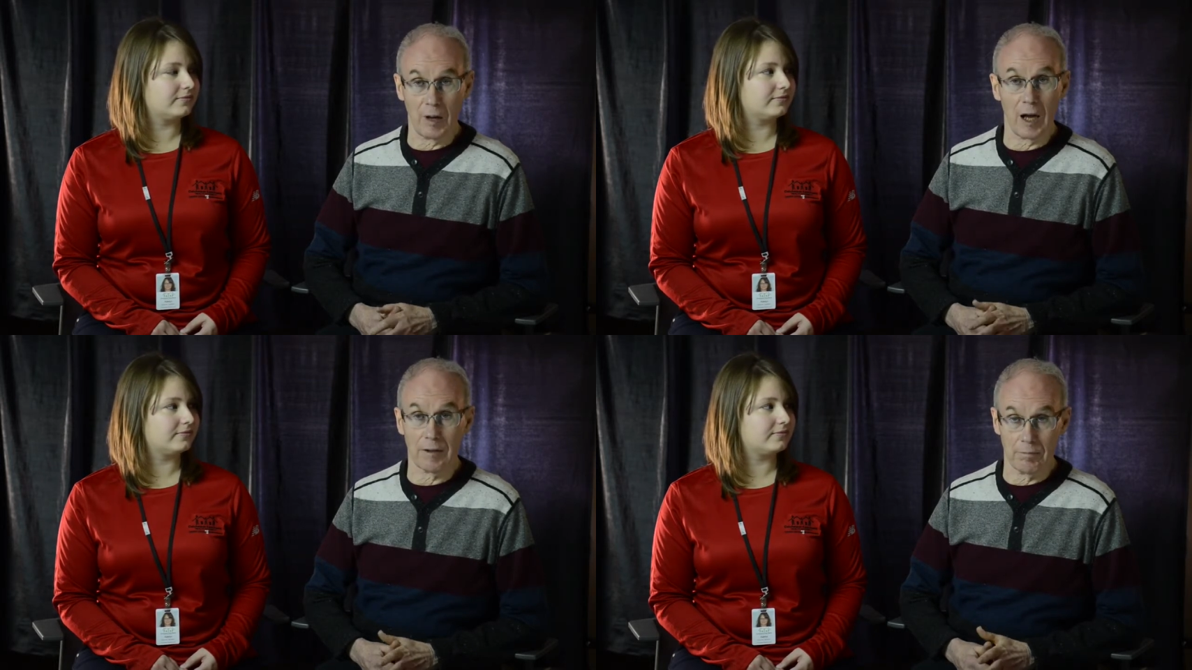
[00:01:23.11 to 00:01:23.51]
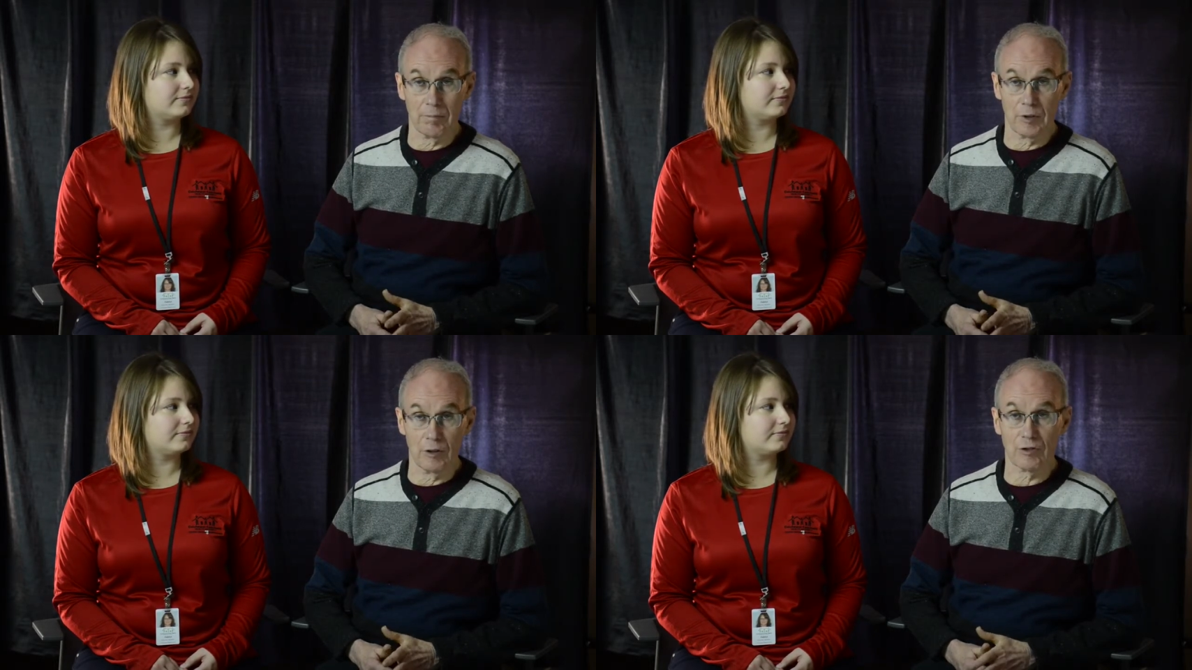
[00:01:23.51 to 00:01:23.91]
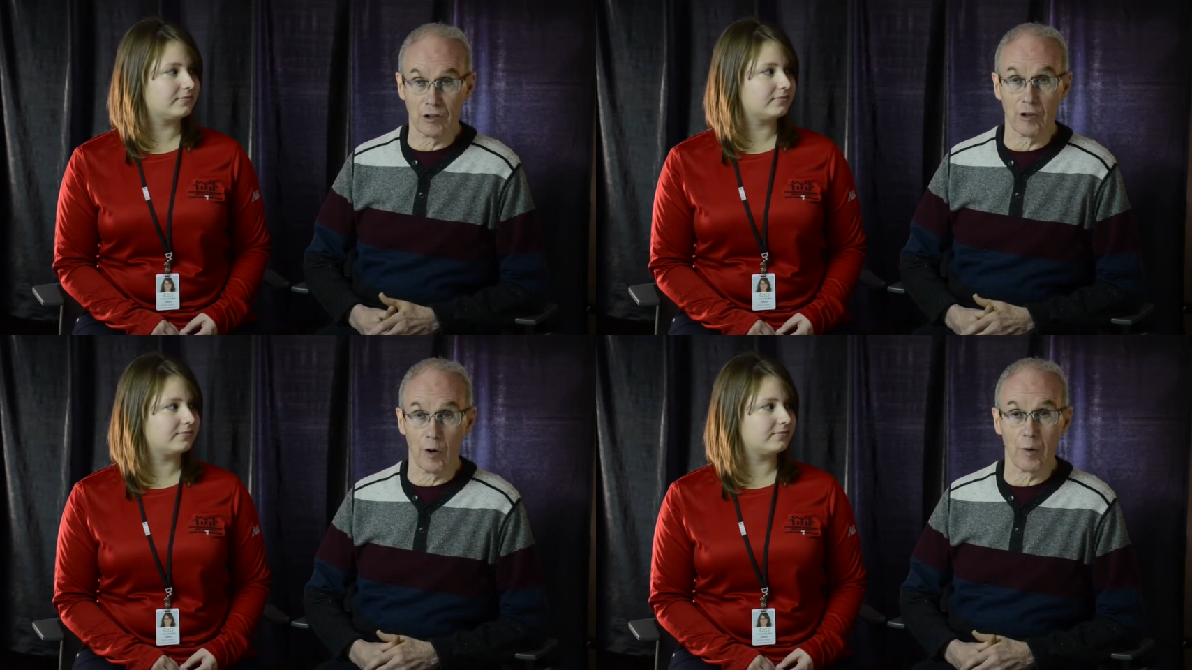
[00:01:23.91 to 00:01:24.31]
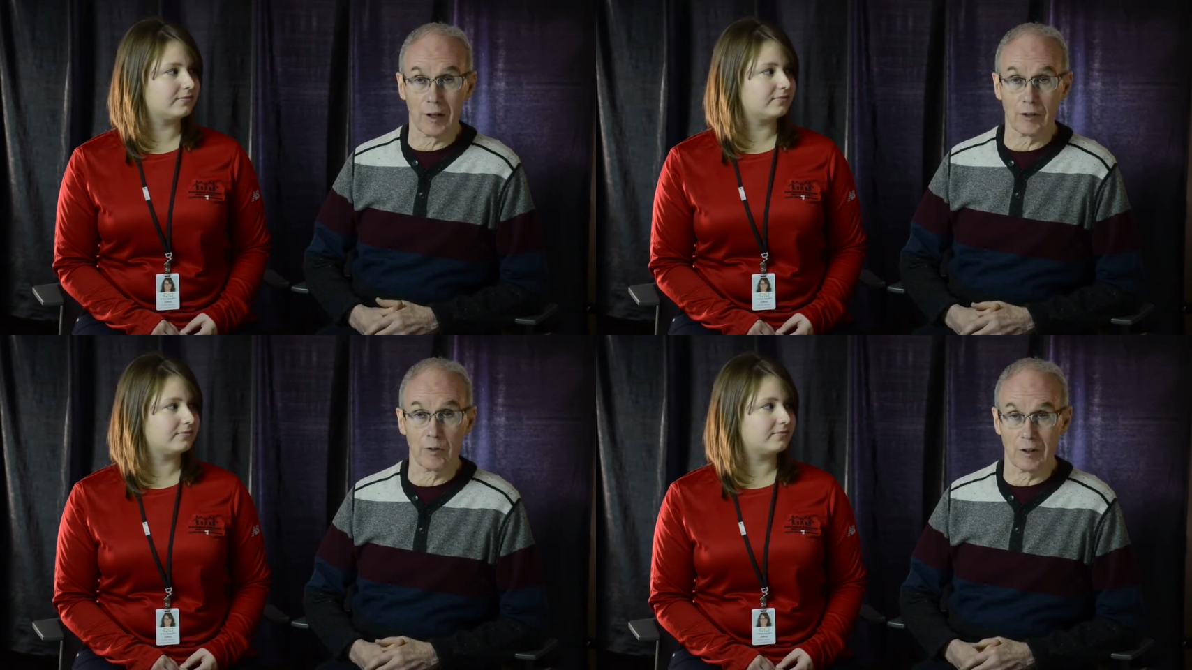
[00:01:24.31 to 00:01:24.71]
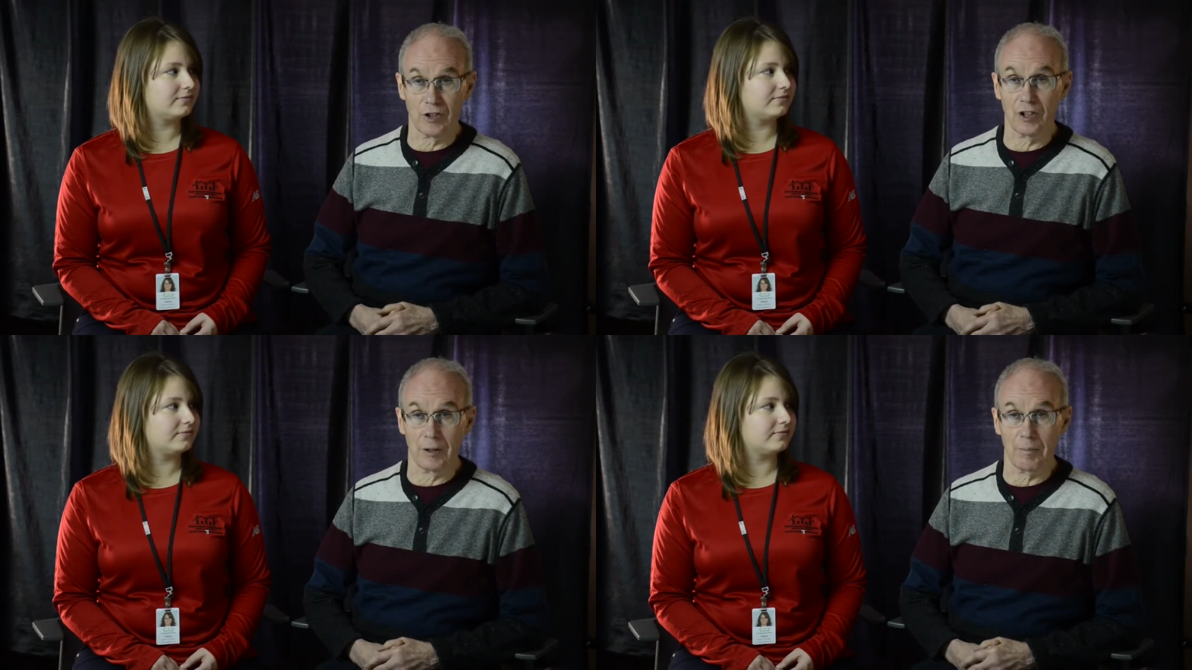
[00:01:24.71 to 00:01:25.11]
Speaker 1: I'm used to going to a
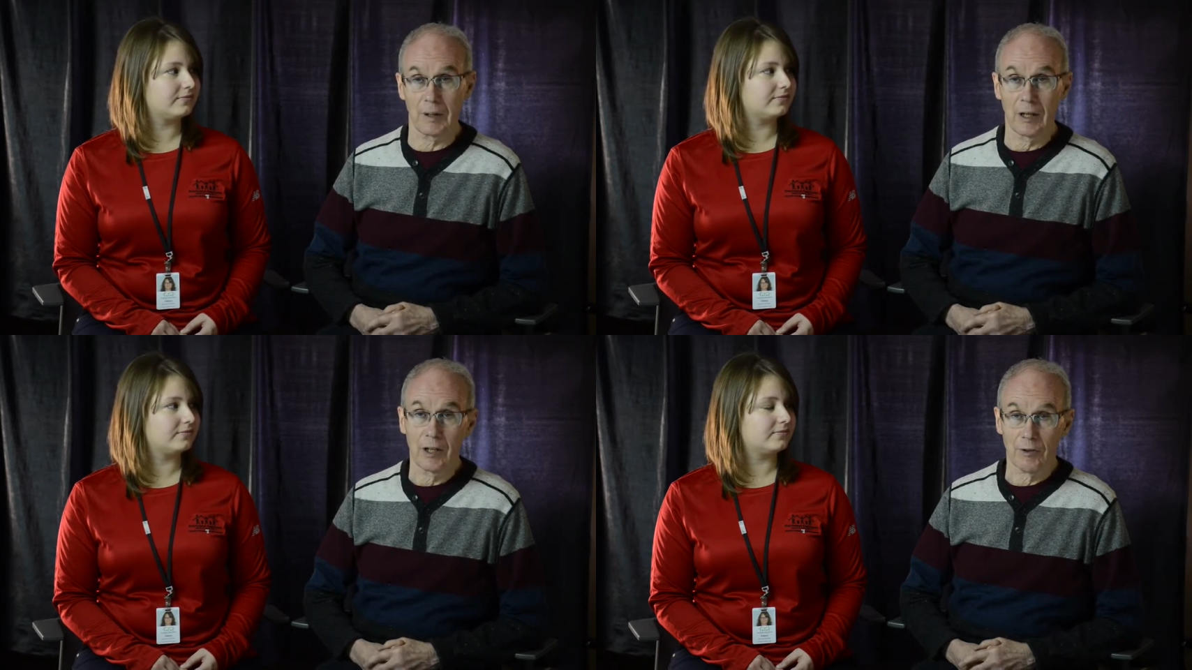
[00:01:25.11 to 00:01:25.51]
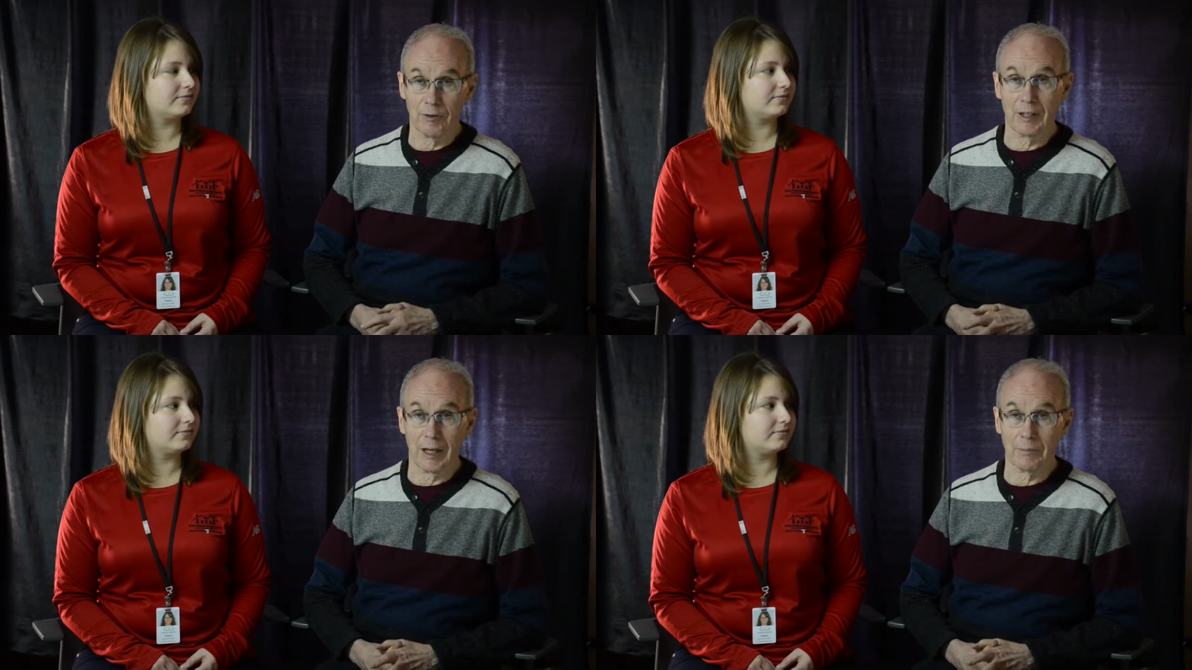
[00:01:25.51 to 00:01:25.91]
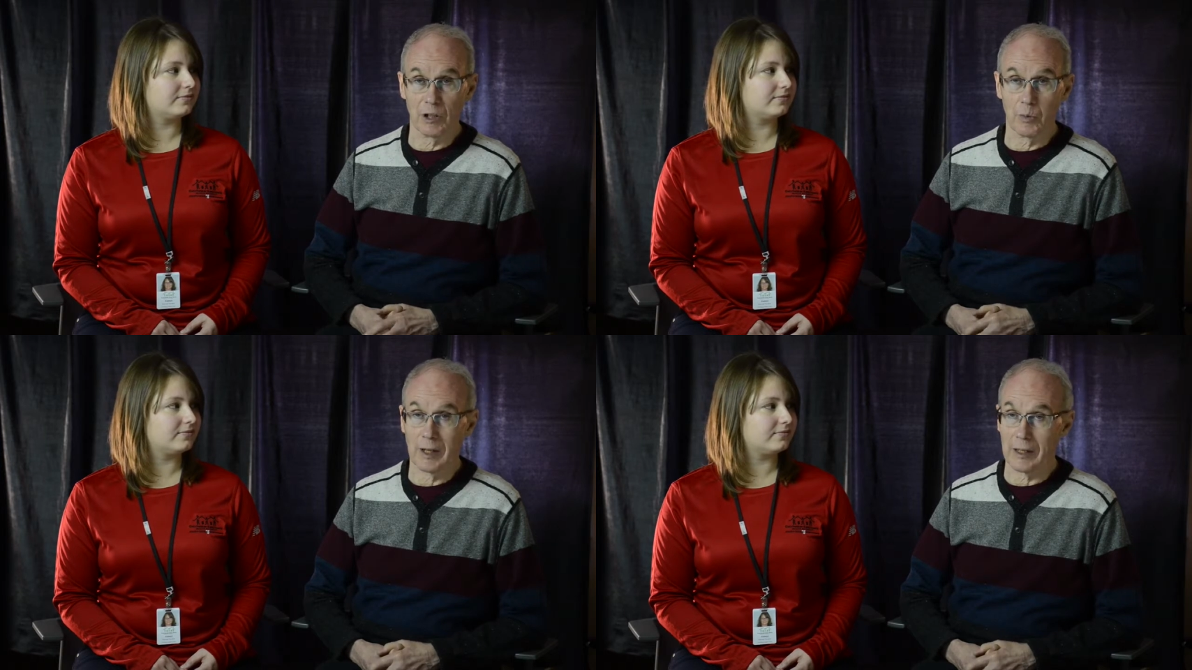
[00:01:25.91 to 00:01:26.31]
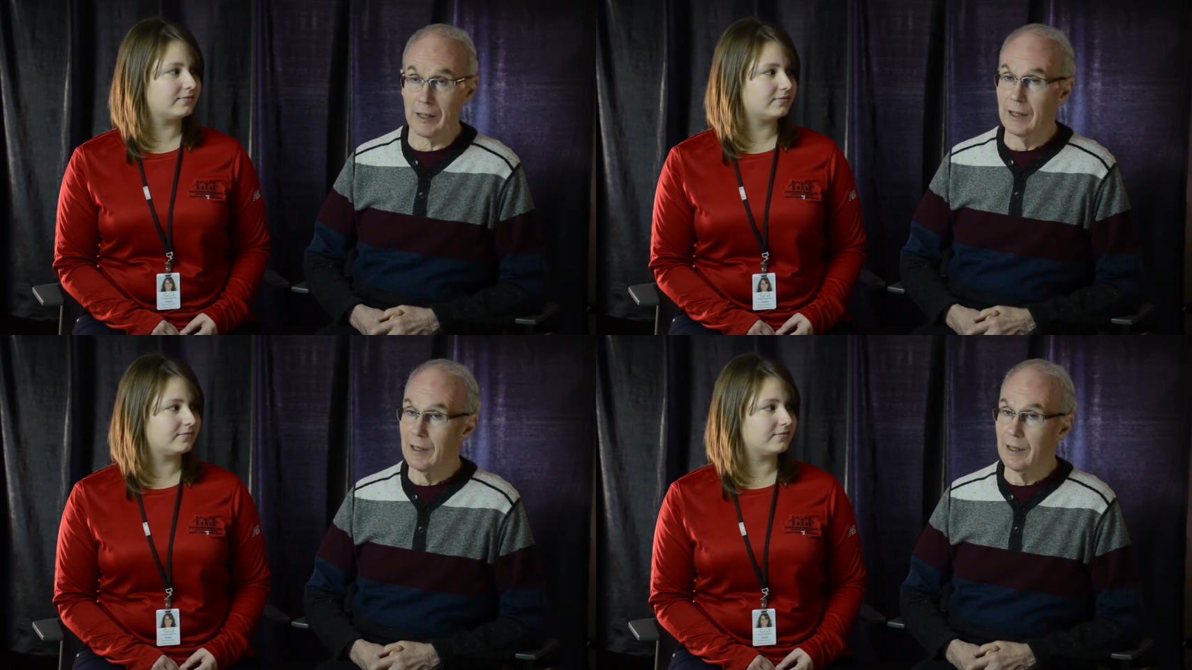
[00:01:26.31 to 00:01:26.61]
gym three times a week,